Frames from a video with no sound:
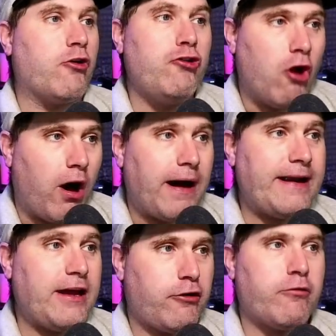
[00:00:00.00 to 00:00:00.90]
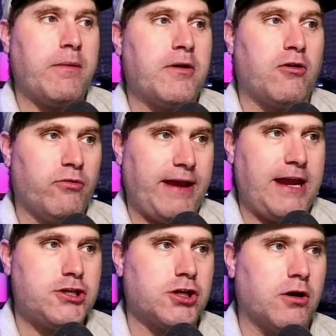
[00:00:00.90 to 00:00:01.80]
non-criminal
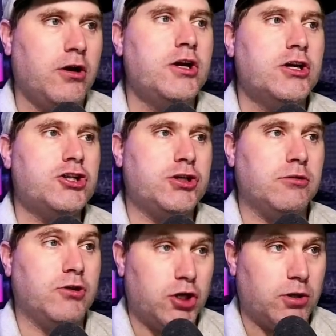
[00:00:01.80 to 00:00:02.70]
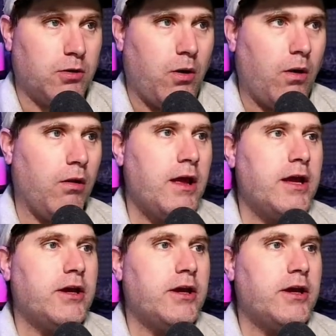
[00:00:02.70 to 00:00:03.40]
nature to Google,